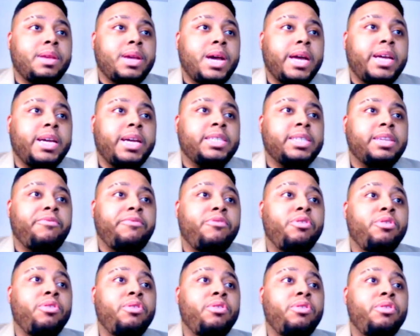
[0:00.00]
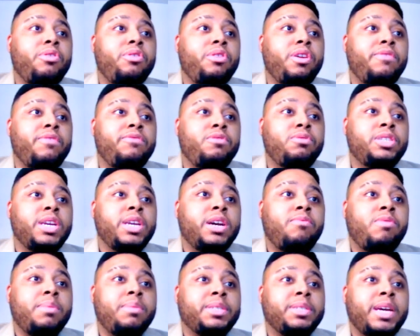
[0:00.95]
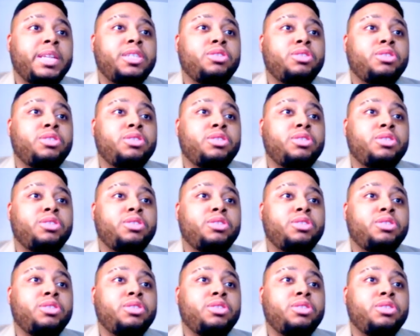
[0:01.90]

guess if using a website,